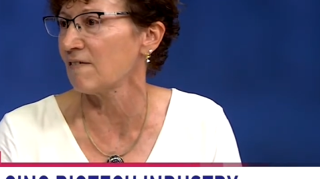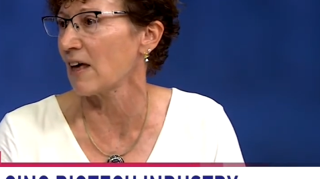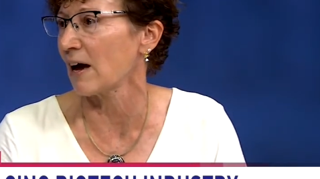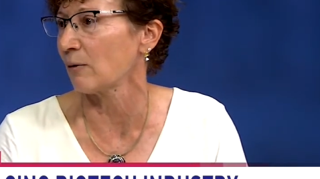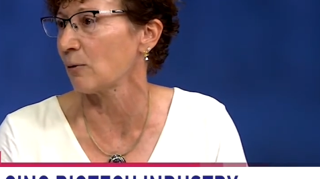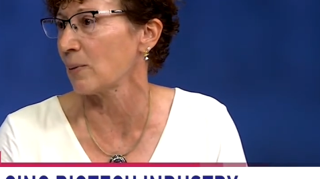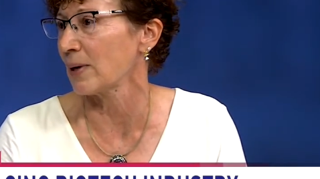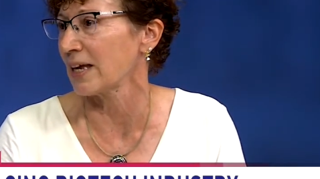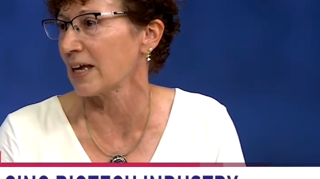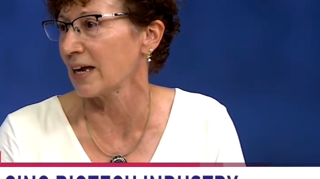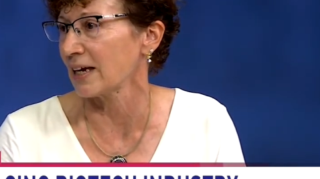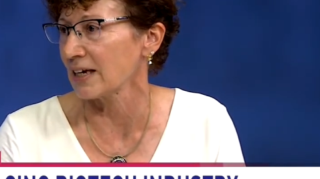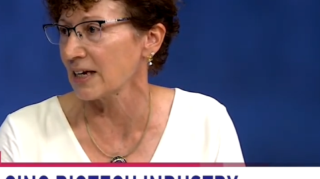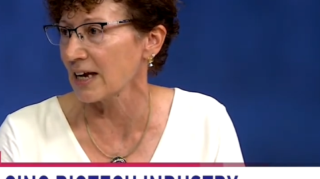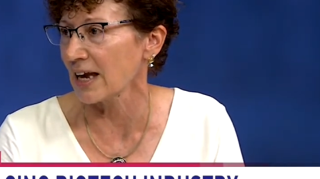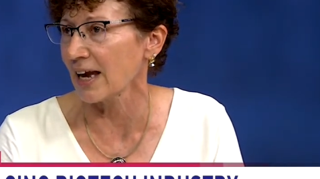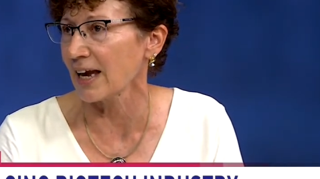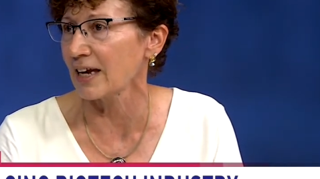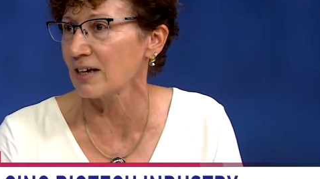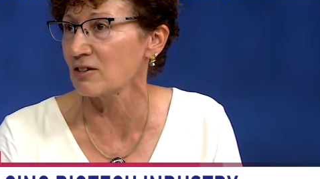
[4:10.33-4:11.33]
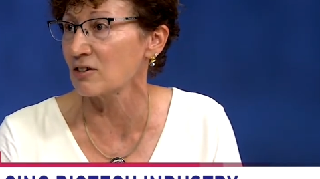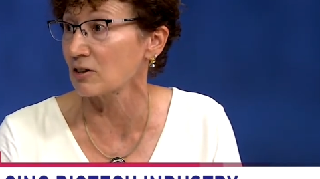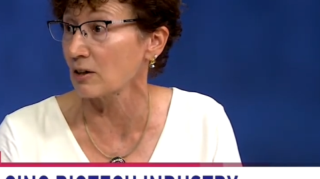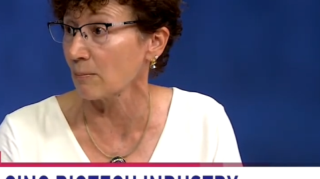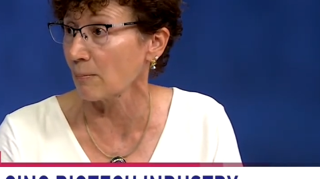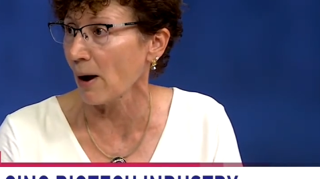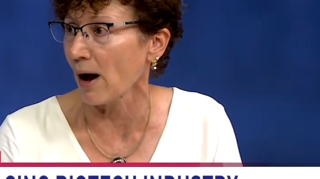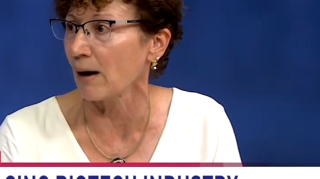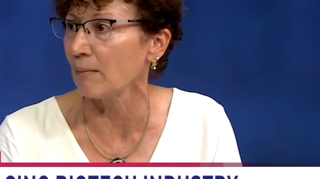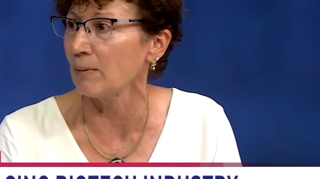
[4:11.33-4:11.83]
that we engage the
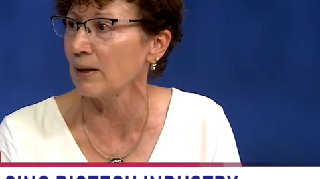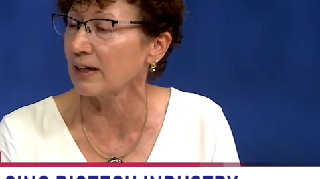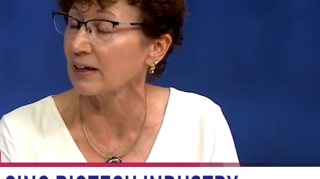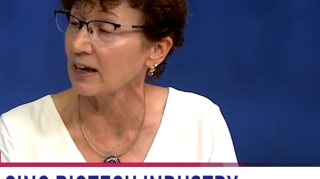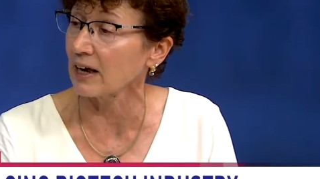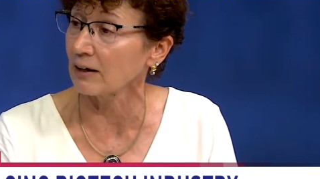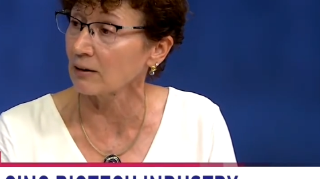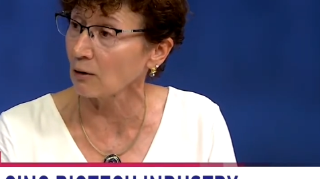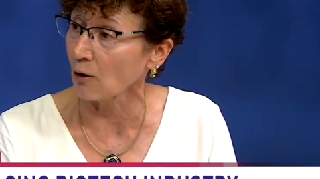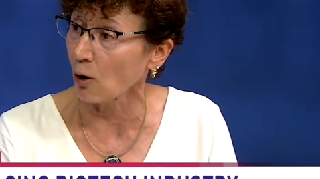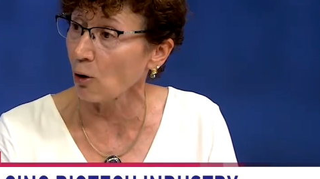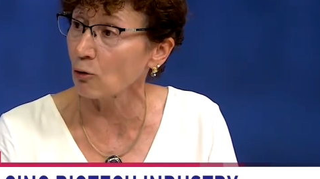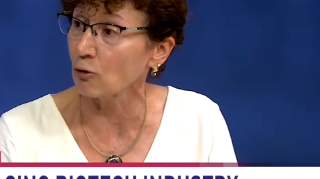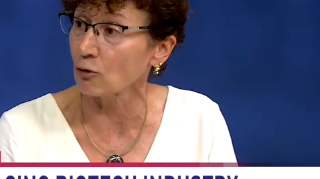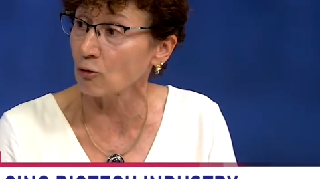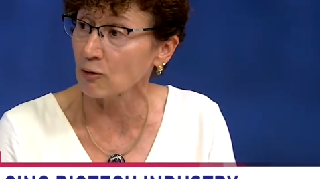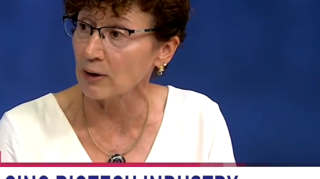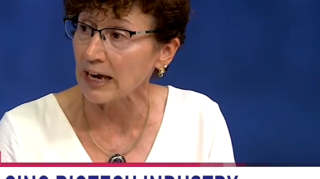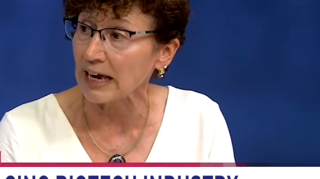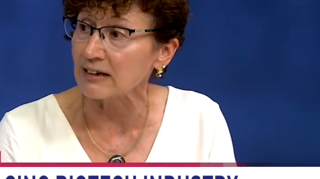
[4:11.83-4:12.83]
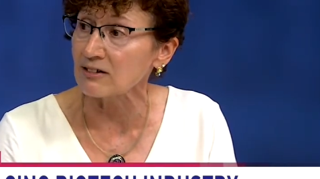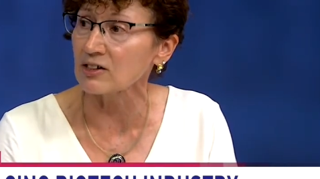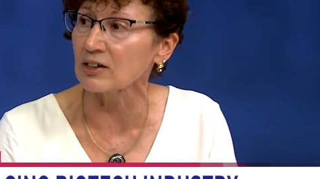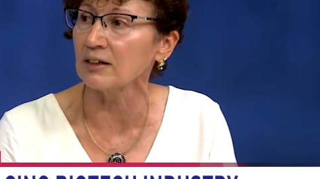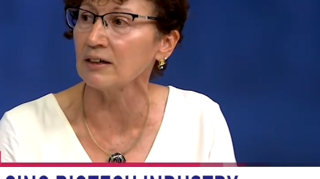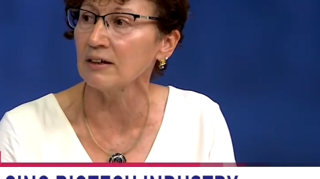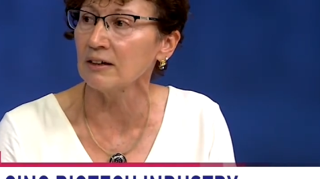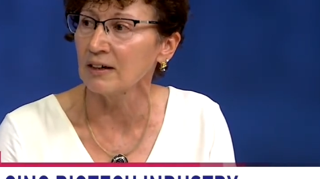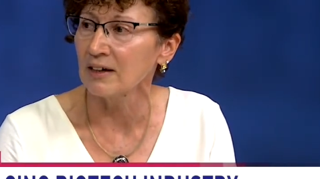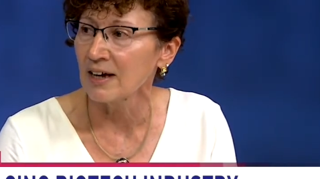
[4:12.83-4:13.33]
public in co
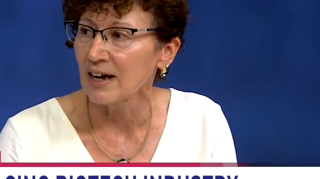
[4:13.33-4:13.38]
creation